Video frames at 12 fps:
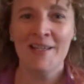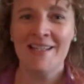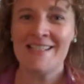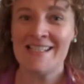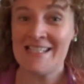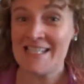
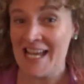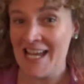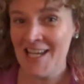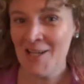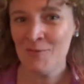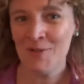
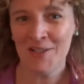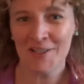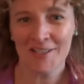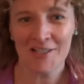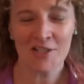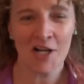Today we are
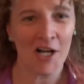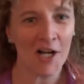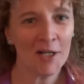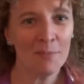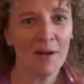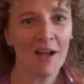going to
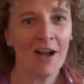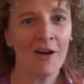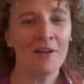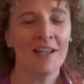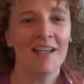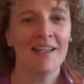talk
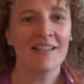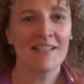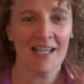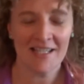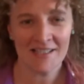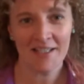about
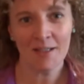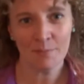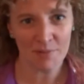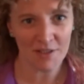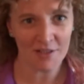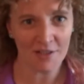tasting a
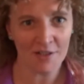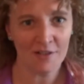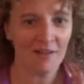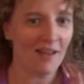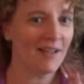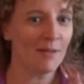beer
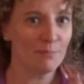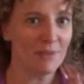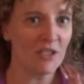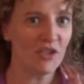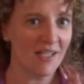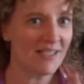like a
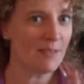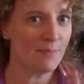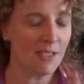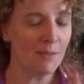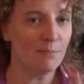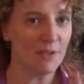
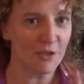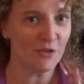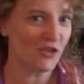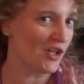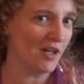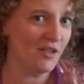BJCP Beer
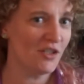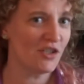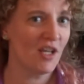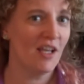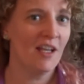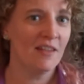Judge.
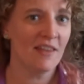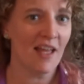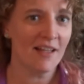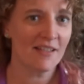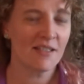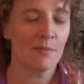
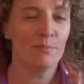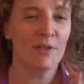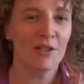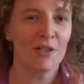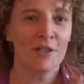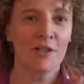That's the
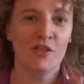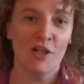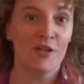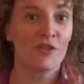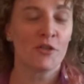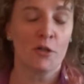Beer
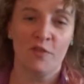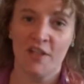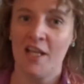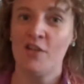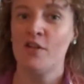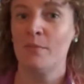Judge
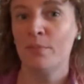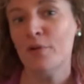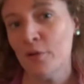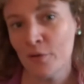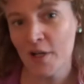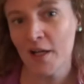Certification
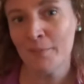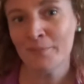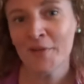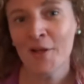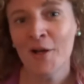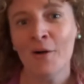Program.
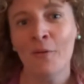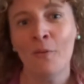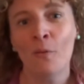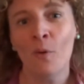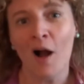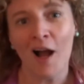
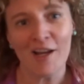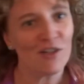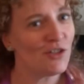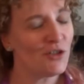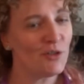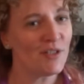Why
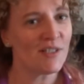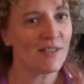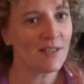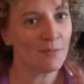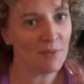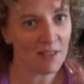should you listen
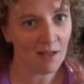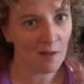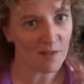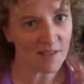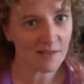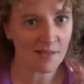to me on
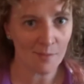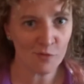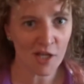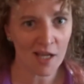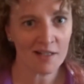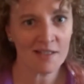this
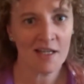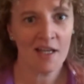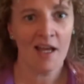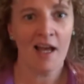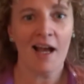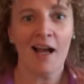subject?
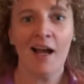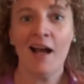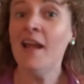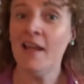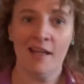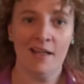
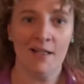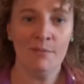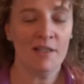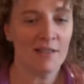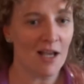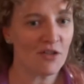I am
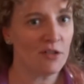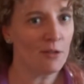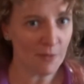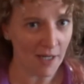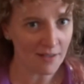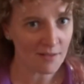a nationally
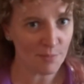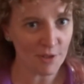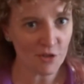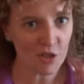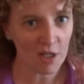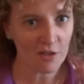ranked
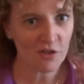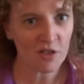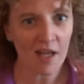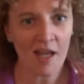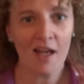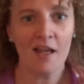beer judge
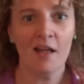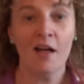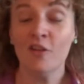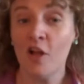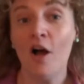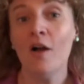
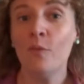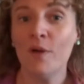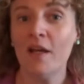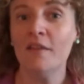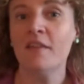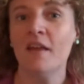along
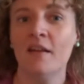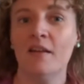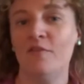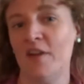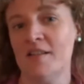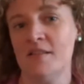with an
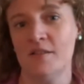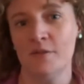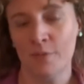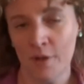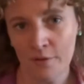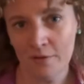Advanced
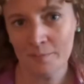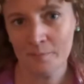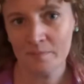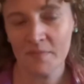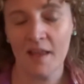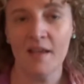Cicerone,
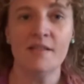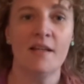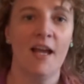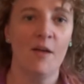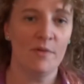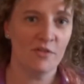and I
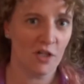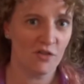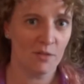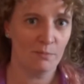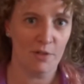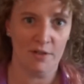have been
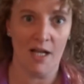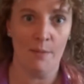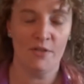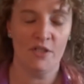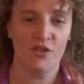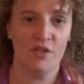judging beer
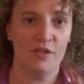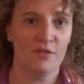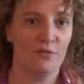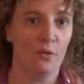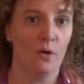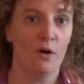competitions
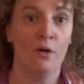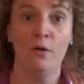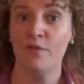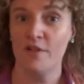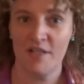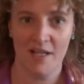for
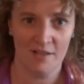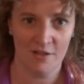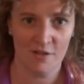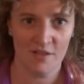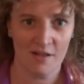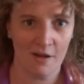over 10
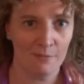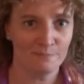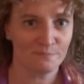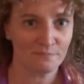years now.